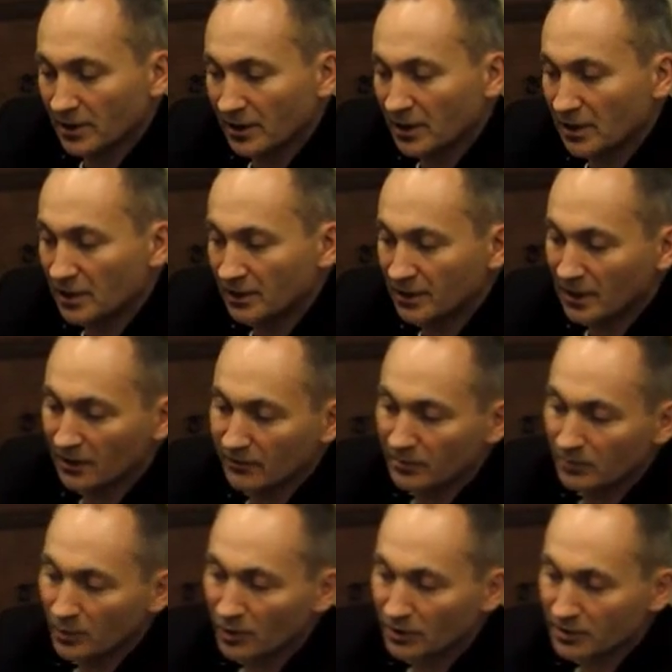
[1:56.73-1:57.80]
a hard
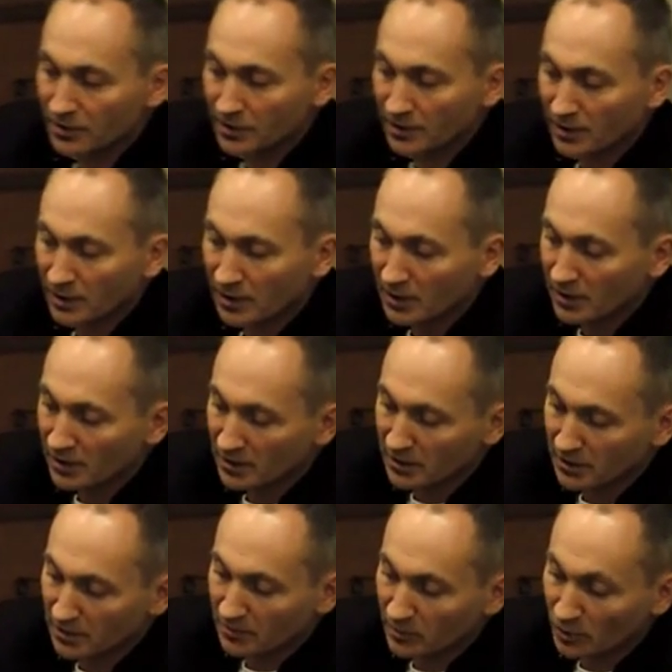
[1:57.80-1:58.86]
covered box.
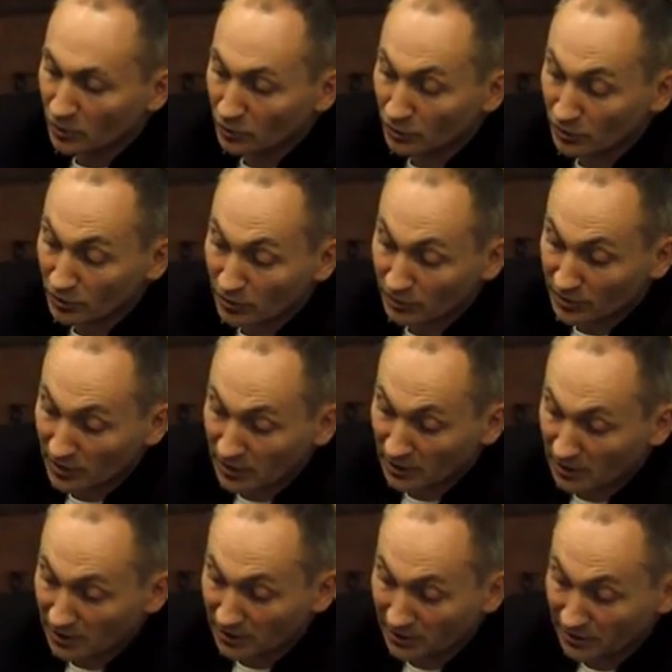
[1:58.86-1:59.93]
Um, you can use a,